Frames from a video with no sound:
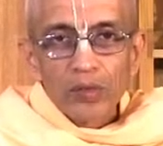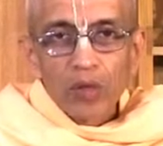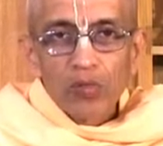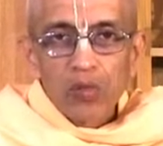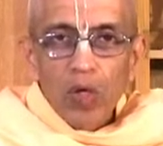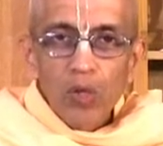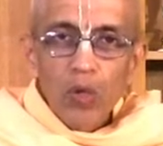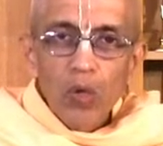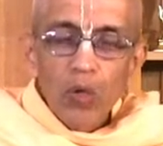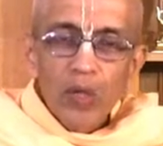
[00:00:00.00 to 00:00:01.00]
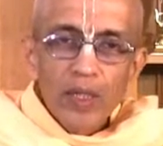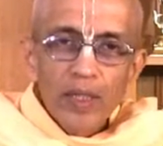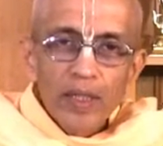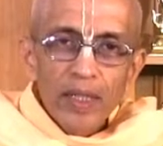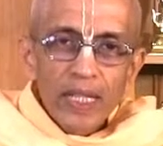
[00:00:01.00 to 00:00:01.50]
to follow
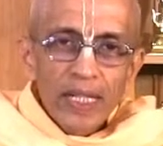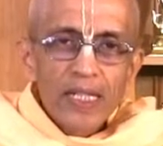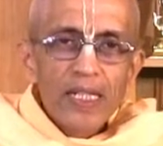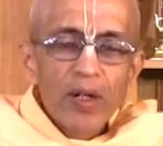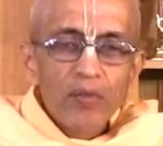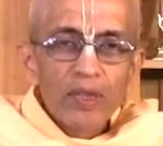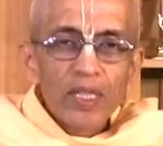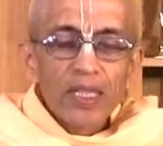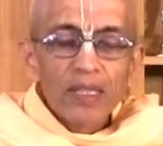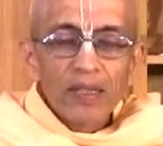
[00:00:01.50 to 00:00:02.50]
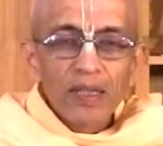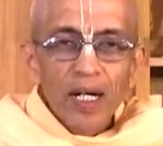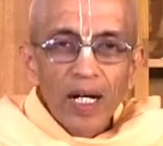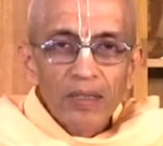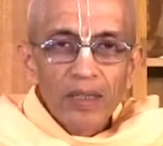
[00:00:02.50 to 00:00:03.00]
any of the
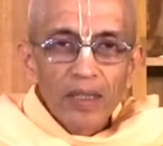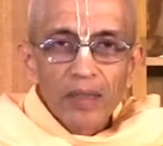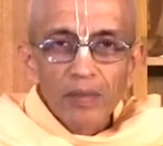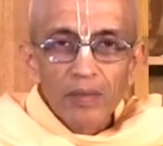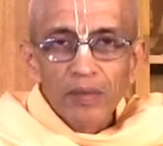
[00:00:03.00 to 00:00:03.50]
other